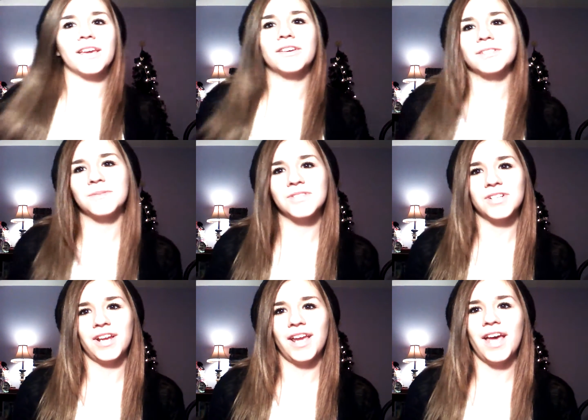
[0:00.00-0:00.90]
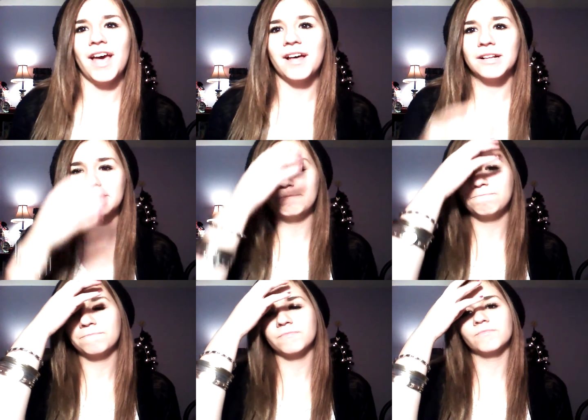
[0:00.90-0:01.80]
Christmas tree. Um,
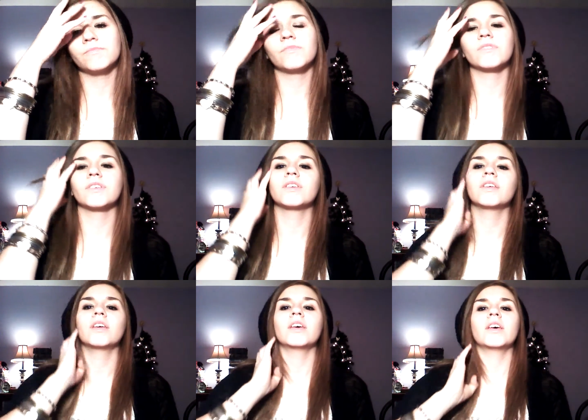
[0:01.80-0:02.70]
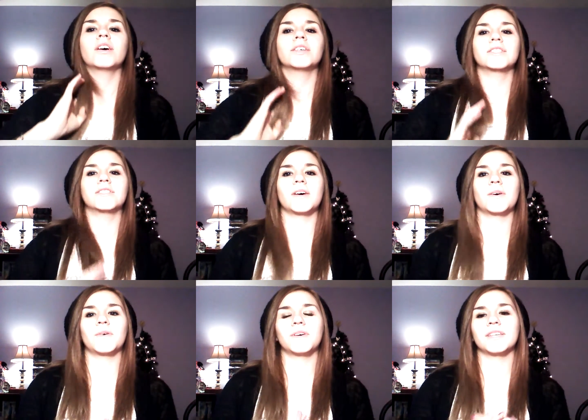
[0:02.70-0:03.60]

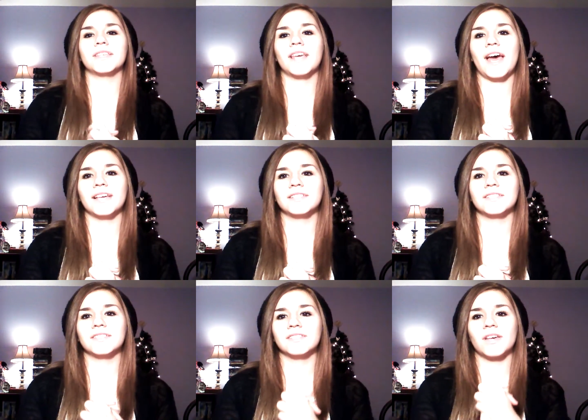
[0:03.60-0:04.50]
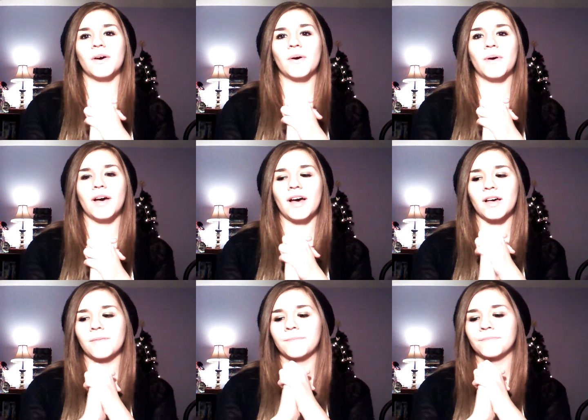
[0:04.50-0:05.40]
so yes, so
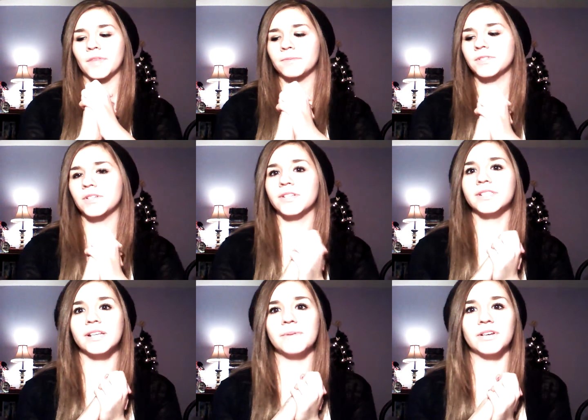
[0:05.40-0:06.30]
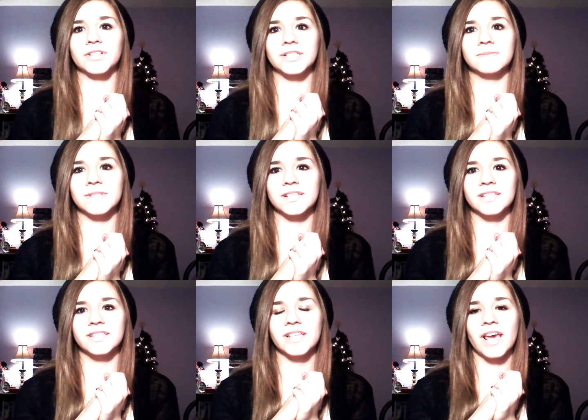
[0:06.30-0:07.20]
um, I'm so excited about
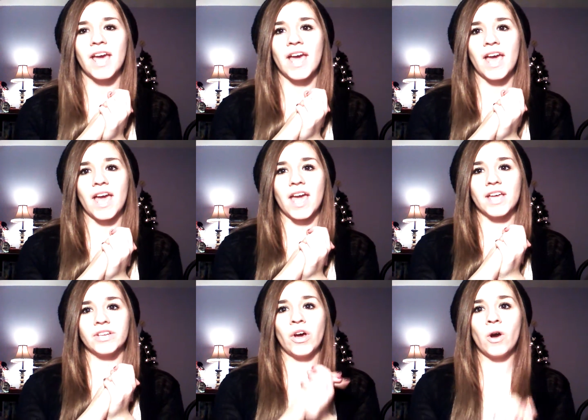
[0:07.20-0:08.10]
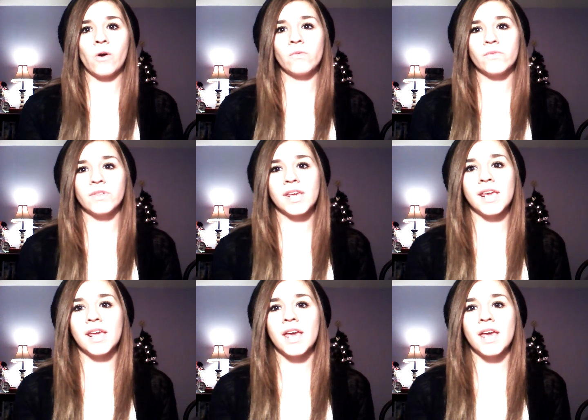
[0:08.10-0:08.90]
Christmas, and hopefully